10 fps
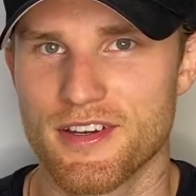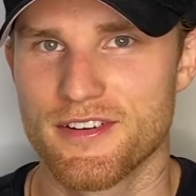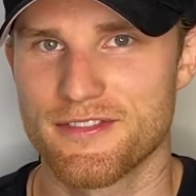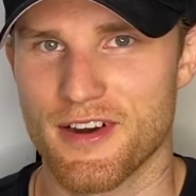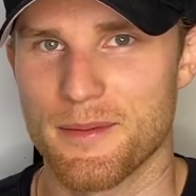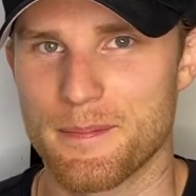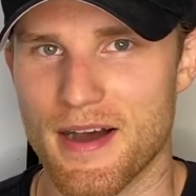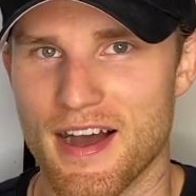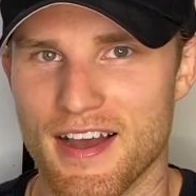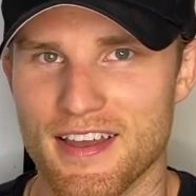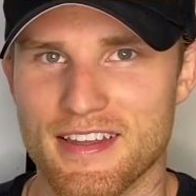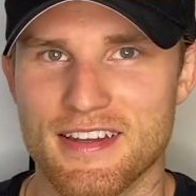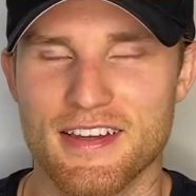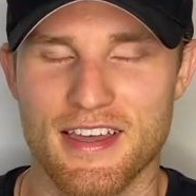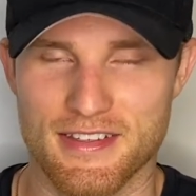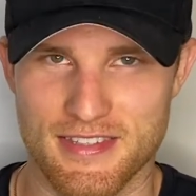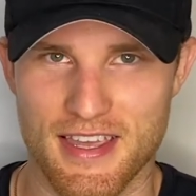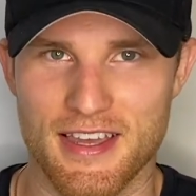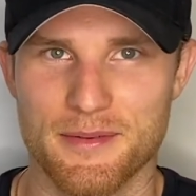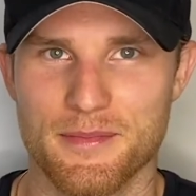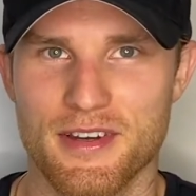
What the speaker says: from my exam.